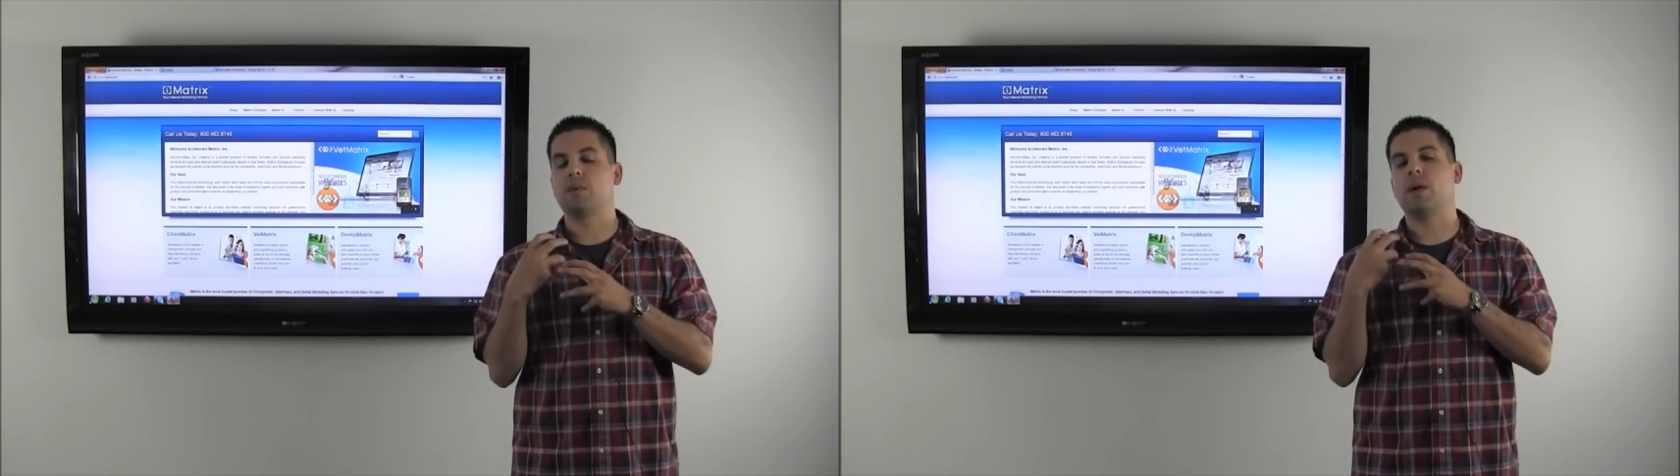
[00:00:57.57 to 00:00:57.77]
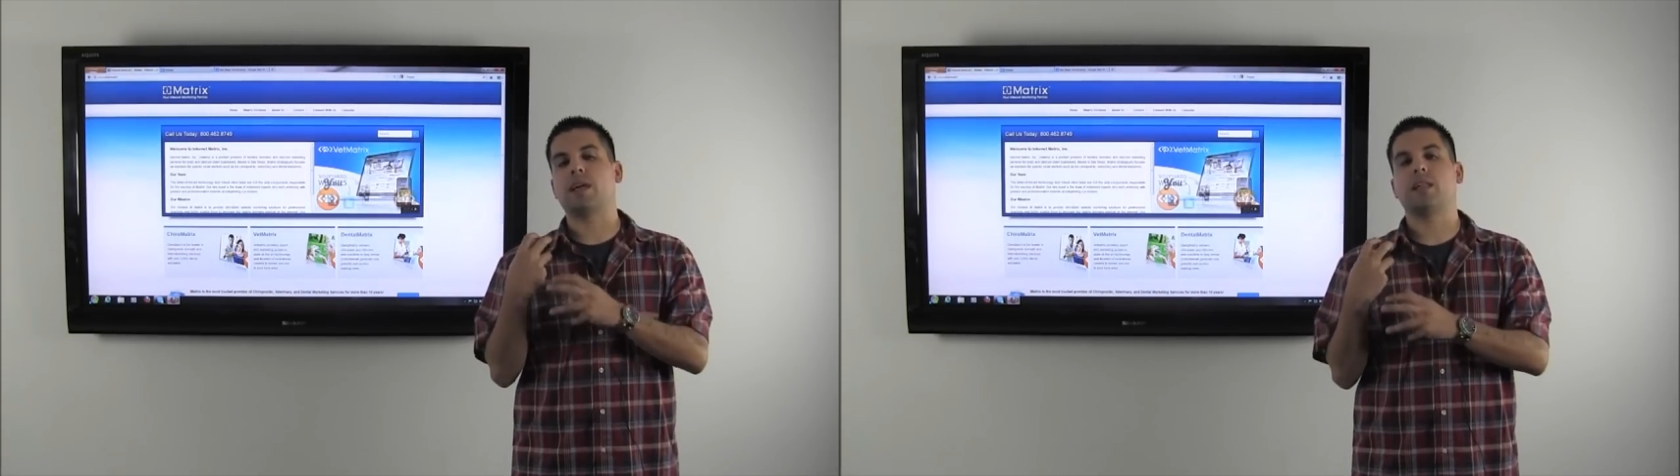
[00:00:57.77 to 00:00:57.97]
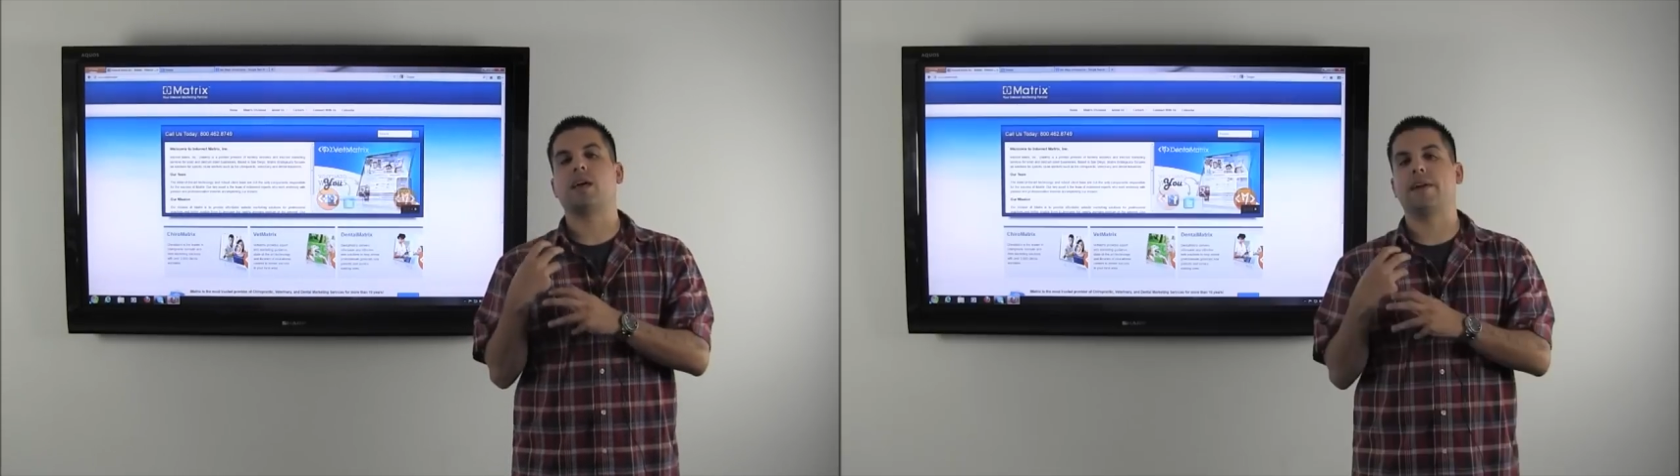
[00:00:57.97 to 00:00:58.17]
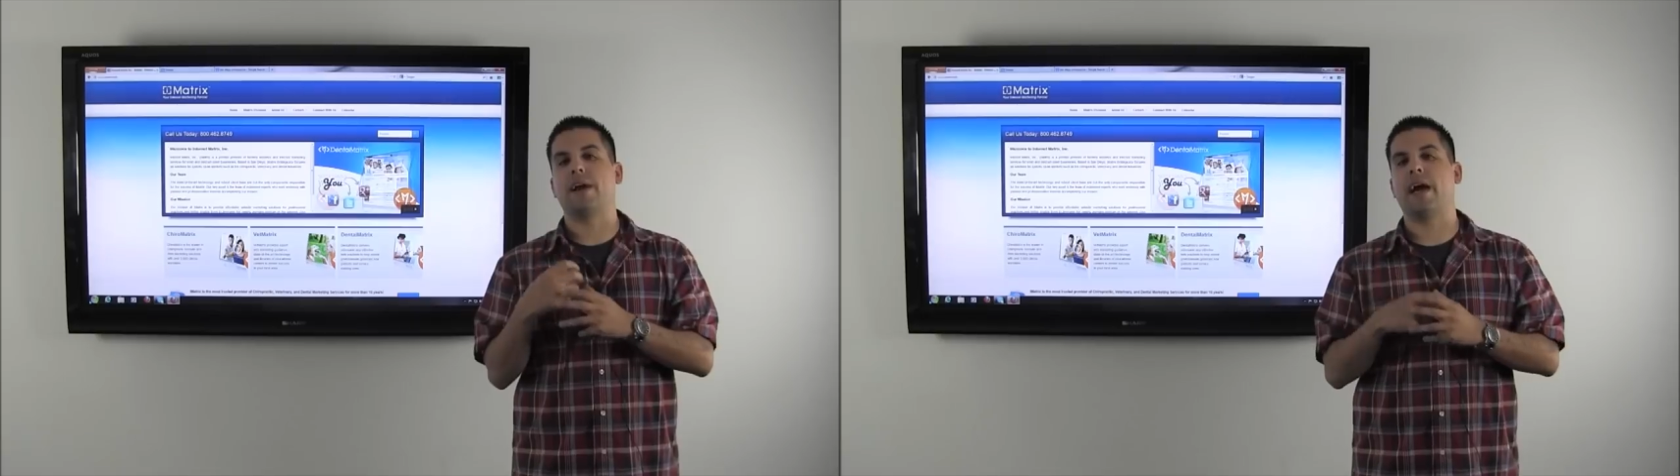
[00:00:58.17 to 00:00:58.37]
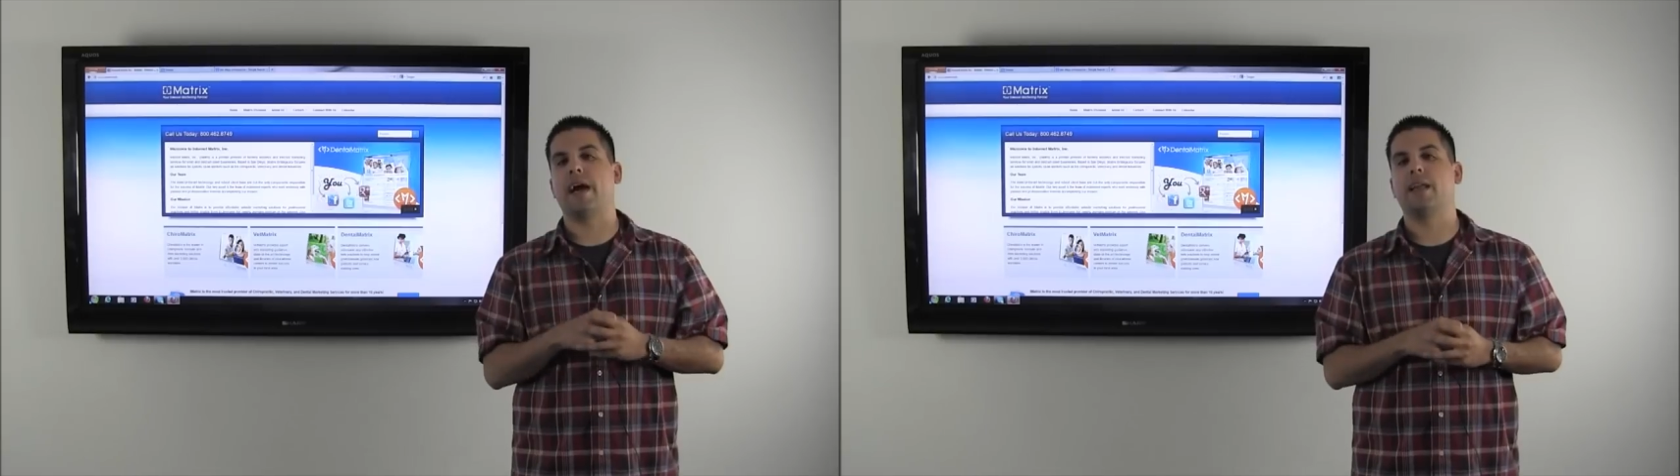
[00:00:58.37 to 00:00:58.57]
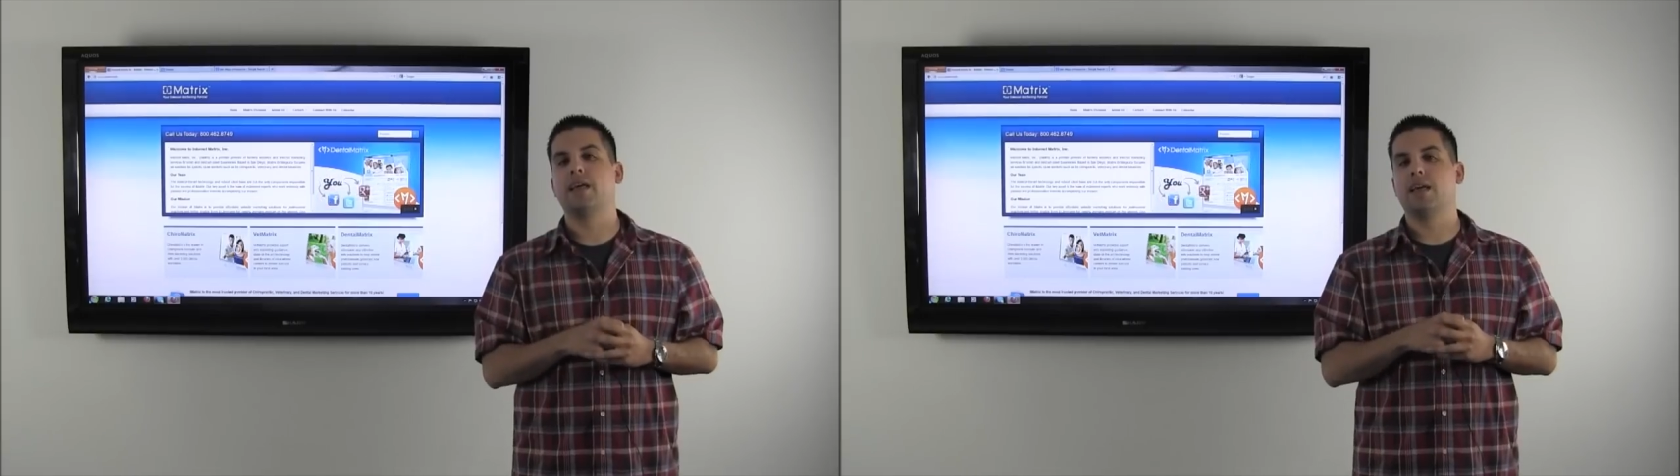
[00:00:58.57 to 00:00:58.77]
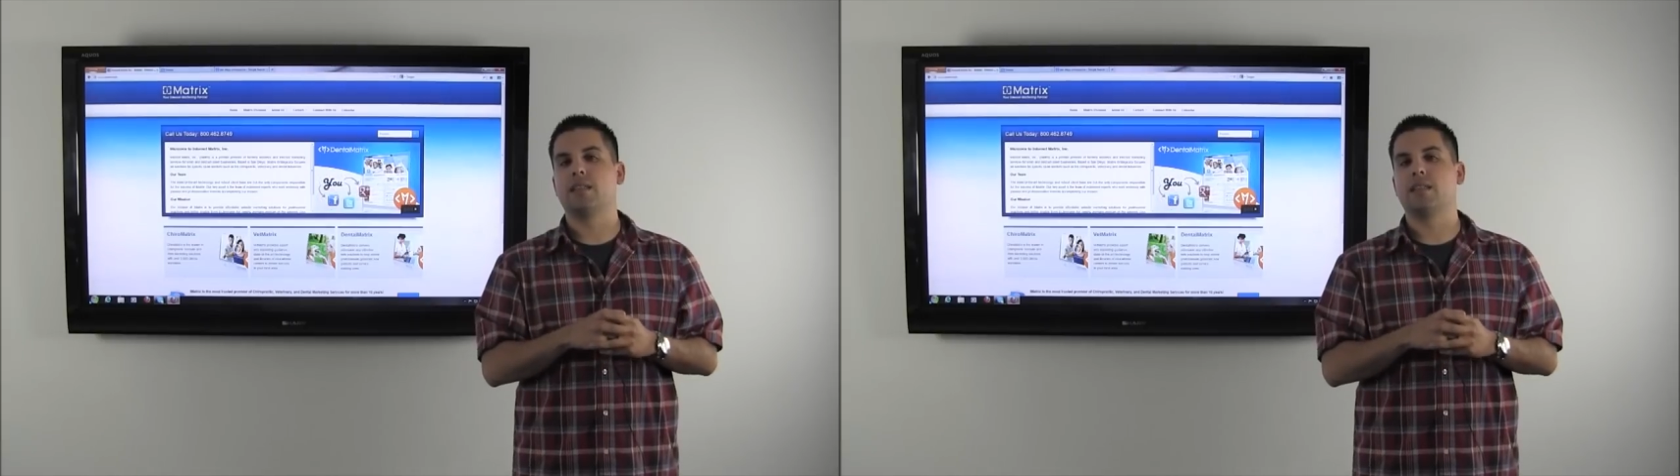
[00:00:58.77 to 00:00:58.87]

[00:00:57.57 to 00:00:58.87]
to want to click on your ad.